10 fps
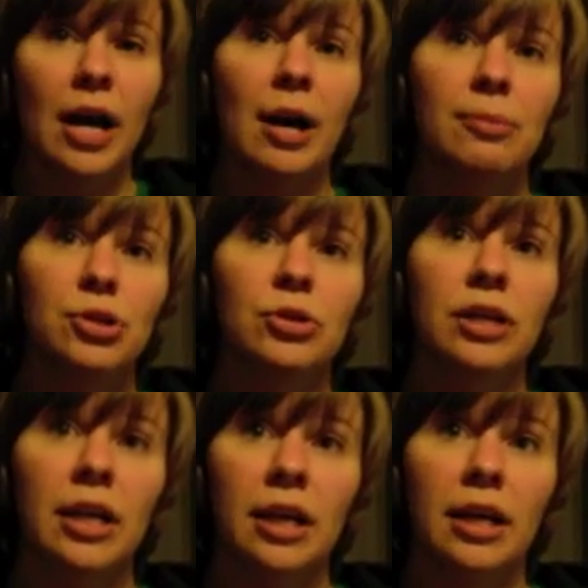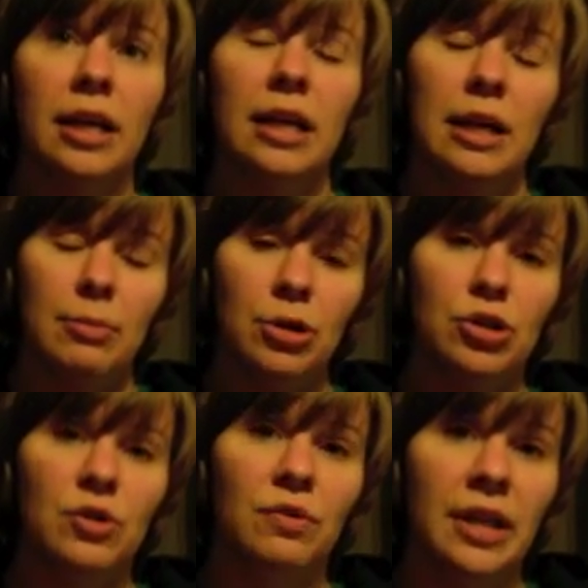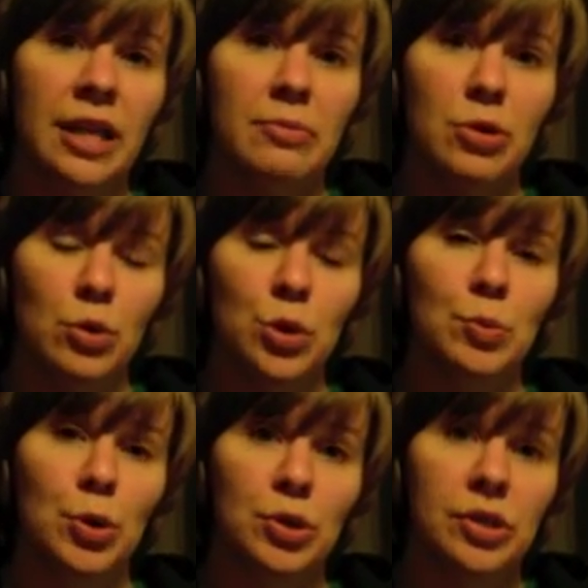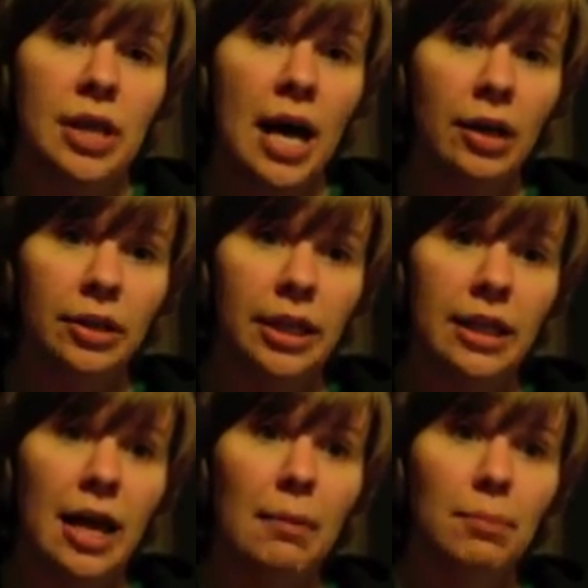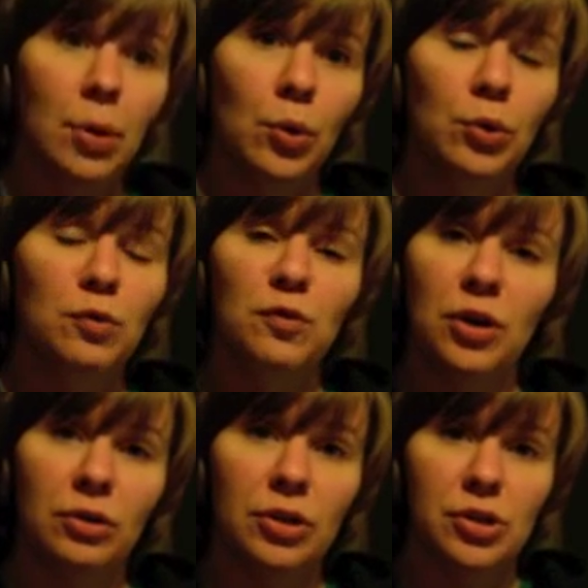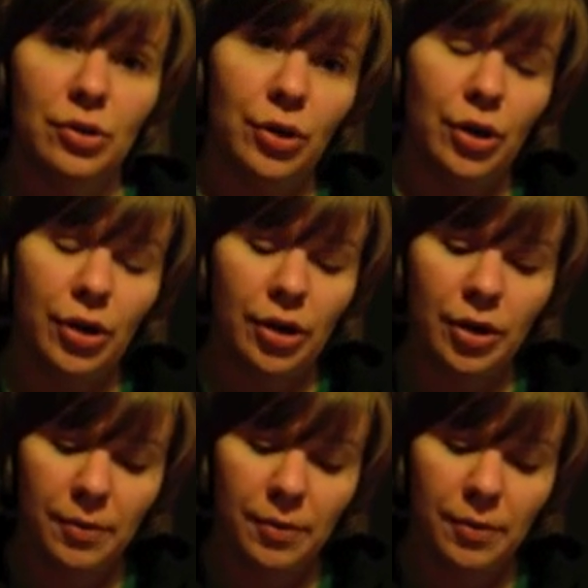Helps you to get an image of Lady Muse's personality, that bold, fearless look.